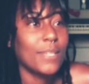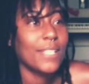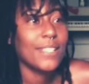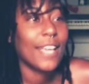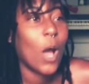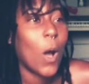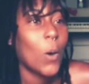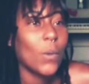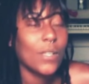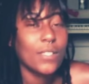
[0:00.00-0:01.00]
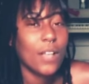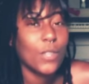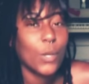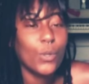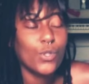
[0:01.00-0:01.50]
because I always thought
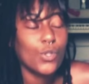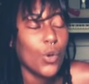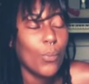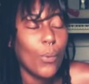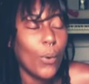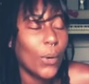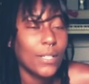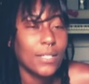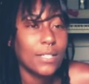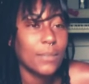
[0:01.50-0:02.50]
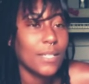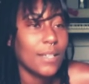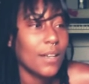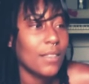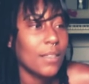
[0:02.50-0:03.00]
they were so boring to me.
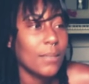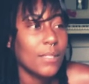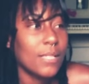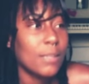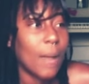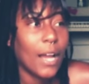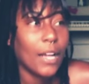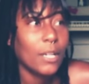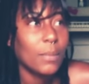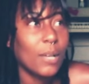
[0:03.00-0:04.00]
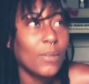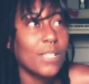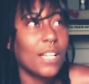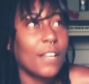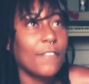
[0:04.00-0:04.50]
None of them inspired me. I was
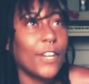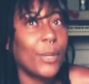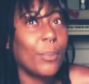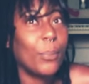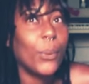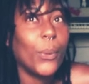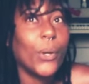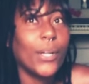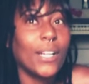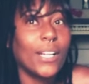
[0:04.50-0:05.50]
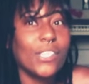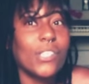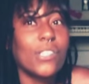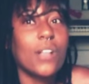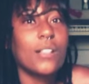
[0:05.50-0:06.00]
getting very bored and I
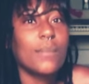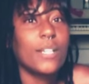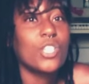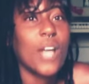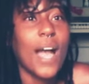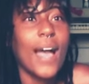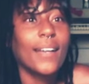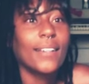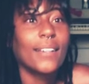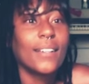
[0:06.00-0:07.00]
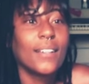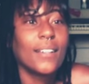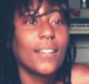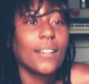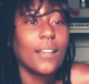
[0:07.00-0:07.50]
just lost my track.
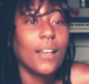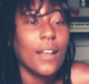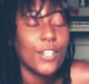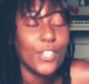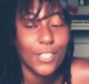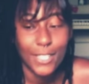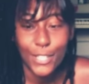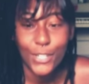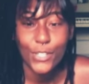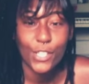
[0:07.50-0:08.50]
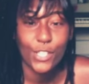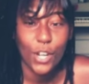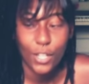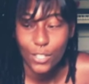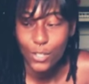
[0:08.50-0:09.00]
And I just literally
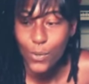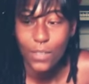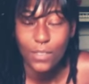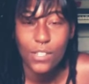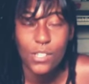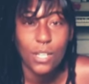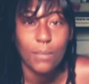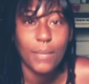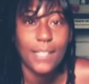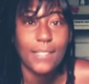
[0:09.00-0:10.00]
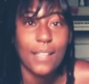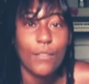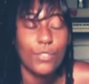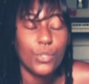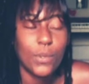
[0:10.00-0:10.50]
started doing this shit
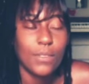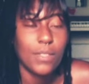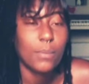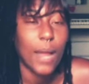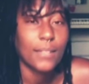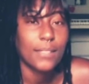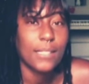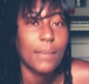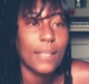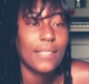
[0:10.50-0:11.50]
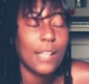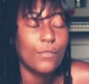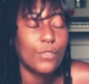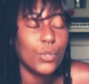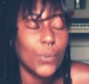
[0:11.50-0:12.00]
myself, doing this practice
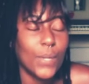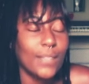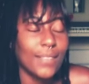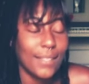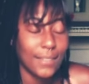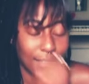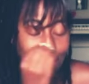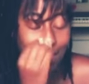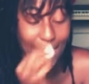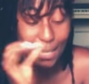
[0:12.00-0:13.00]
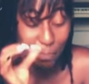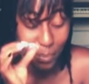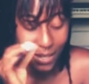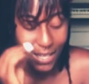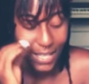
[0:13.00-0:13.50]
myself, doing this deep
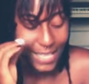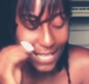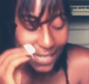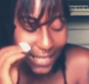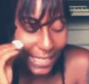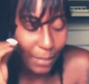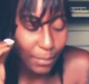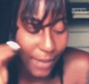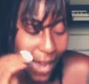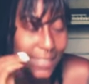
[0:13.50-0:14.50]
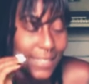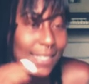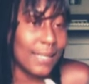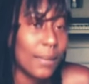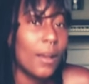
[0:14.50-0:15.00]
healing
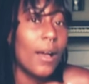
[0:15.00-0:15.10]
practice